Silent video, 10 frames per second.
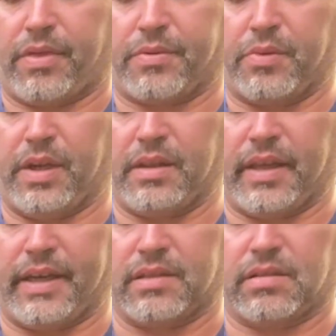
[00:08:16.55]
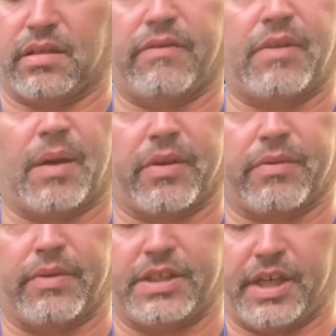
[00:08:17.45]
3 links of number
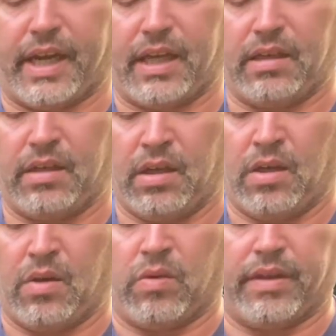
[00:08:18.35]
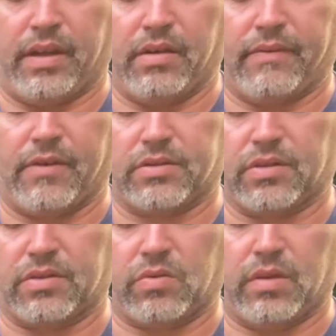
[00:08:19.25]
3 chain with a universal
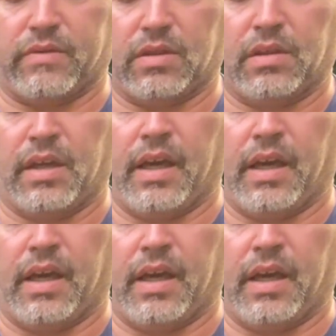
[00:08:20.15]
swivel,